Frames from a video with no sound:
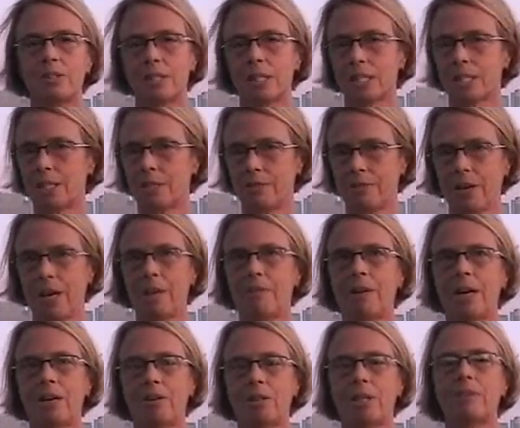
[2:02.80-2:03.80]
of 65
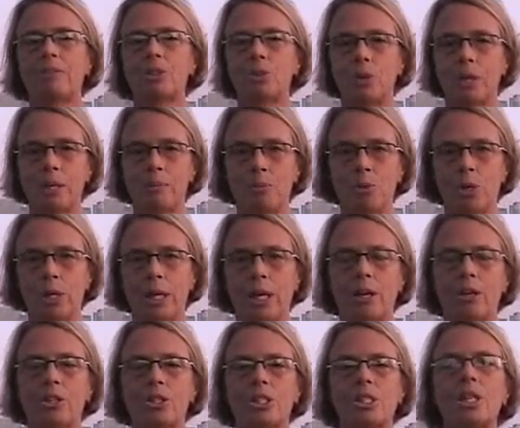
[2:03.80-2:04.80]
I don't have 20 more
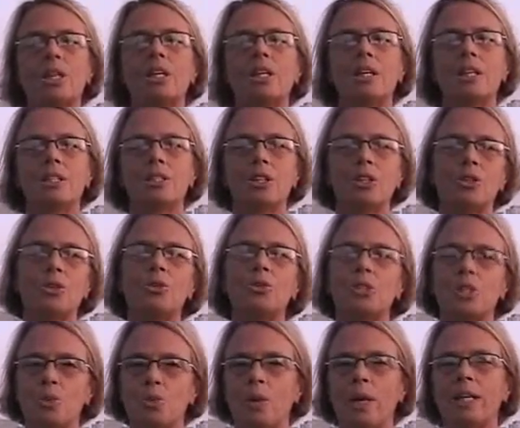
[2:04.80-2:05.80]
years to
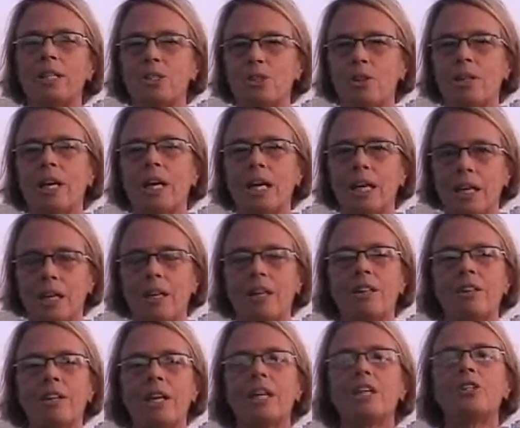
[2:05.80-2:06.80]
lose the weight so that I
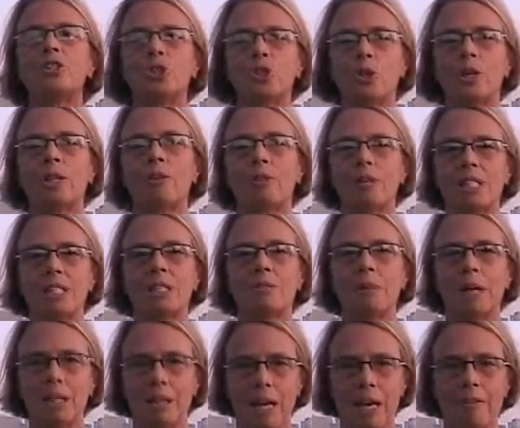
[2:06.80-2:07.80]
can then enjoy the rest of
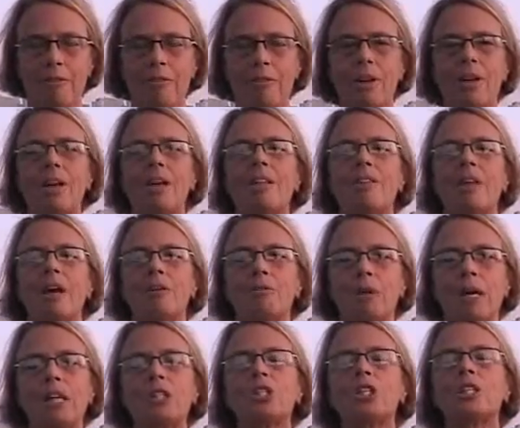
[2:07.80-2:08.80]
my life. That
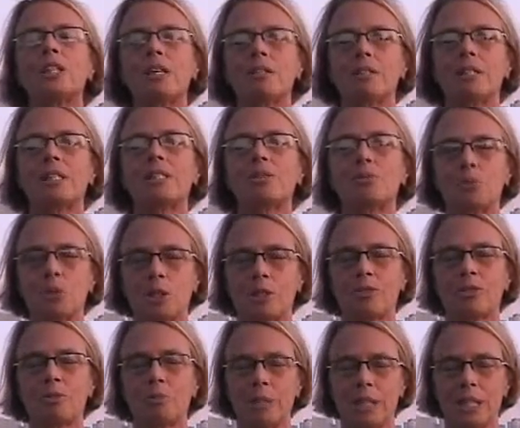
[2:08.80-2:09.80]
rationale doesn't work
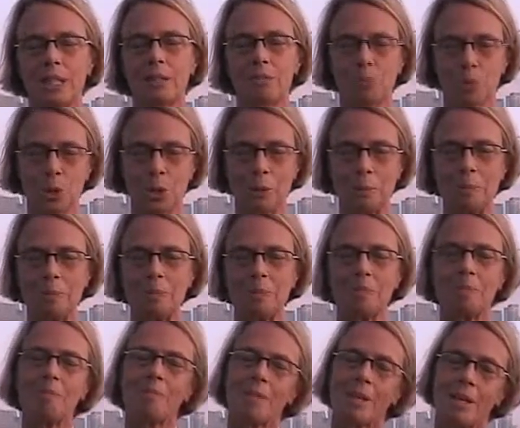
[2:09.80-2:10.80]
for me anymore,
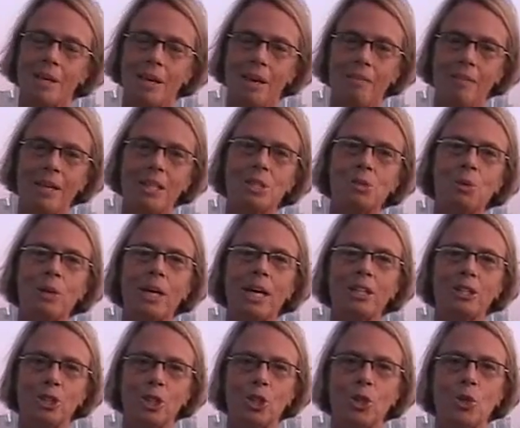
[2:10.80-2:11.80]
and that's why
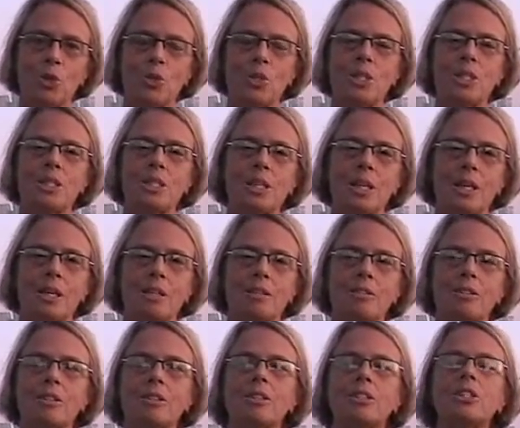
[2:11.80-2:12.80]
I chose
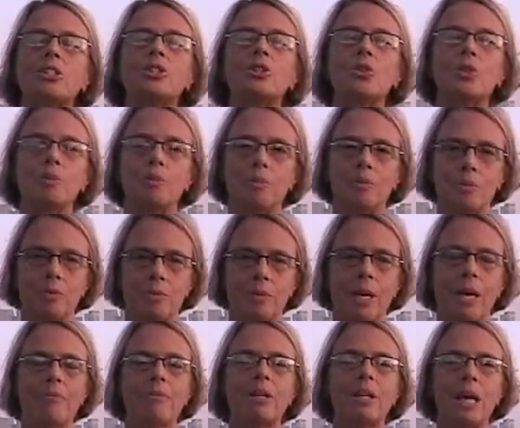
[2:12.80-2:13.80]
to
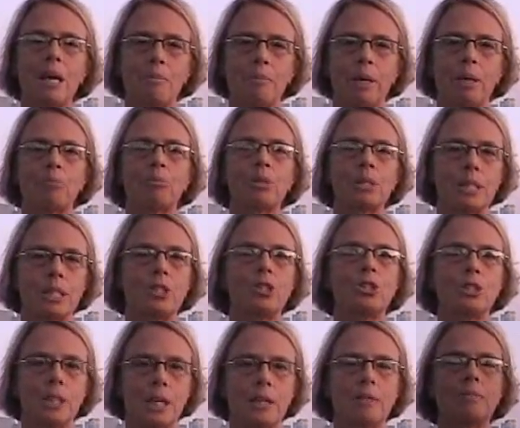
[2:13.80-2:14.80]
have the lap band
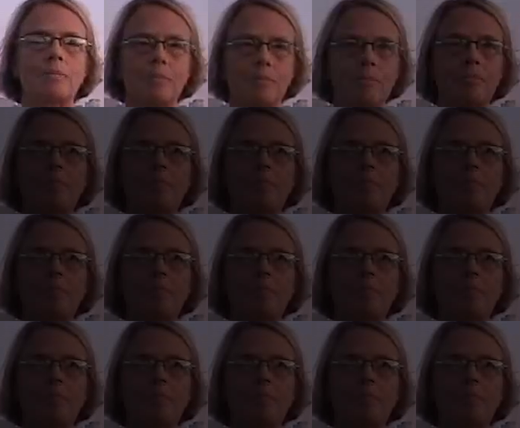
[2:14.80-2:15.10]
procedure done.